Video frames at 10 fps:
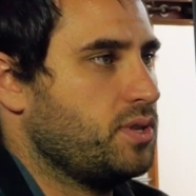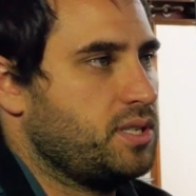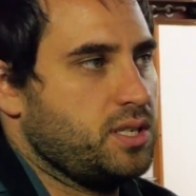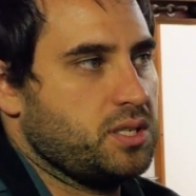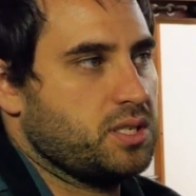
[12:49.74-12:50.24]

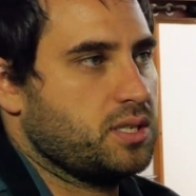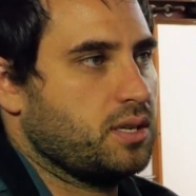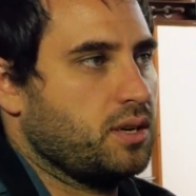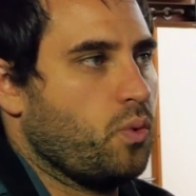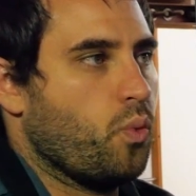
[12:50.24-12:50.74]
this
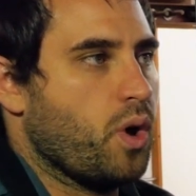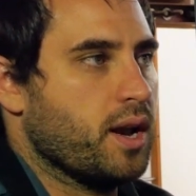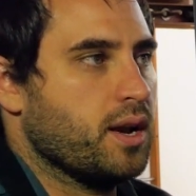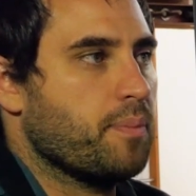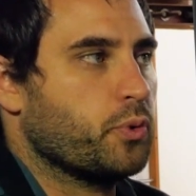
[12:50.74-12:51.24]
is
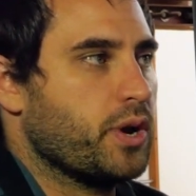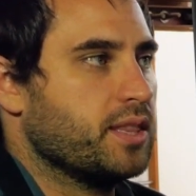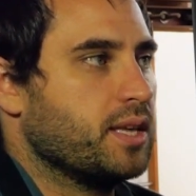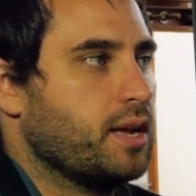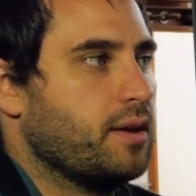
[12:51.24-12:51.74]
one
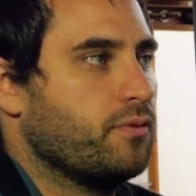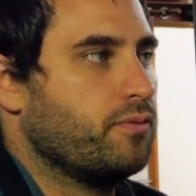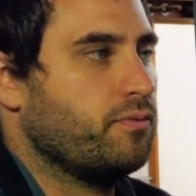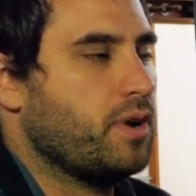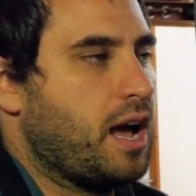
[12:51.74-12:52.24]
upgrade that
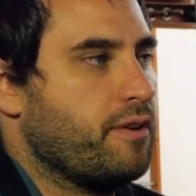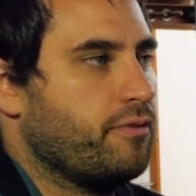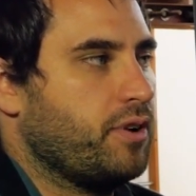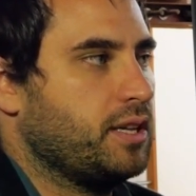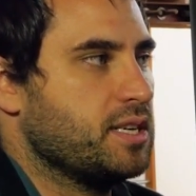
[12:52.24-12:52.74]

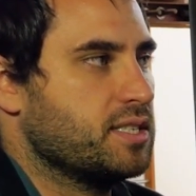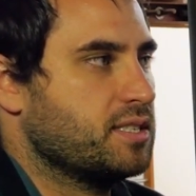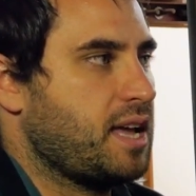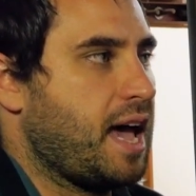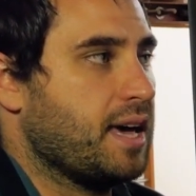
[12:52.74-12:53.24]
I've at
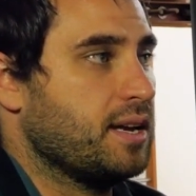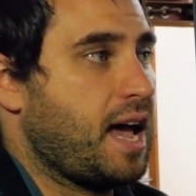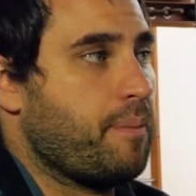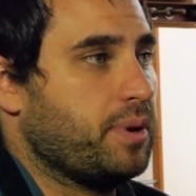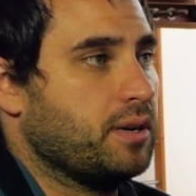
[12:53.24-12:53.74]
least had
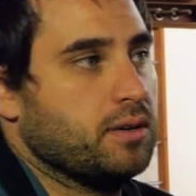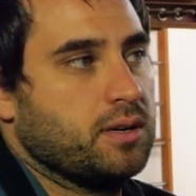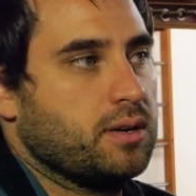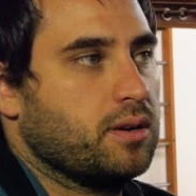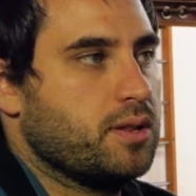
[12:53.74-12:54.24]
happen
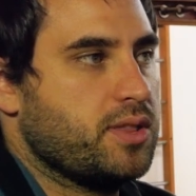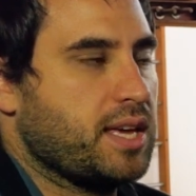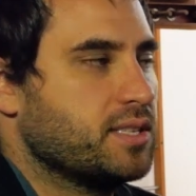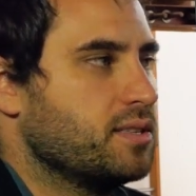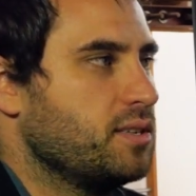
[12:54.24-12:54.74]

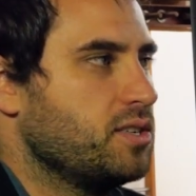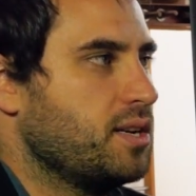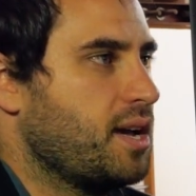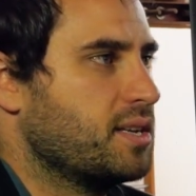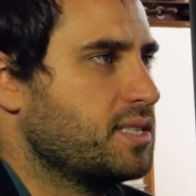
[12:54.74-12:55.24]
thanks to the
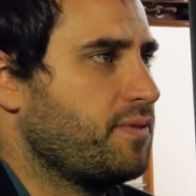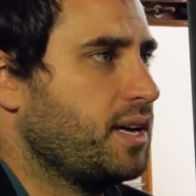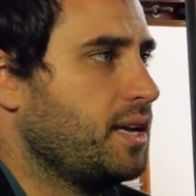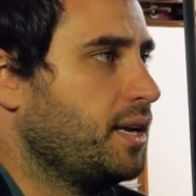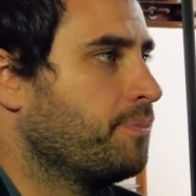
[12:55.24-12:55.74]
GTX
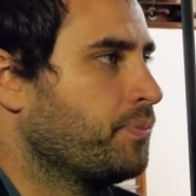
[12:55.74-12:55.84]
780.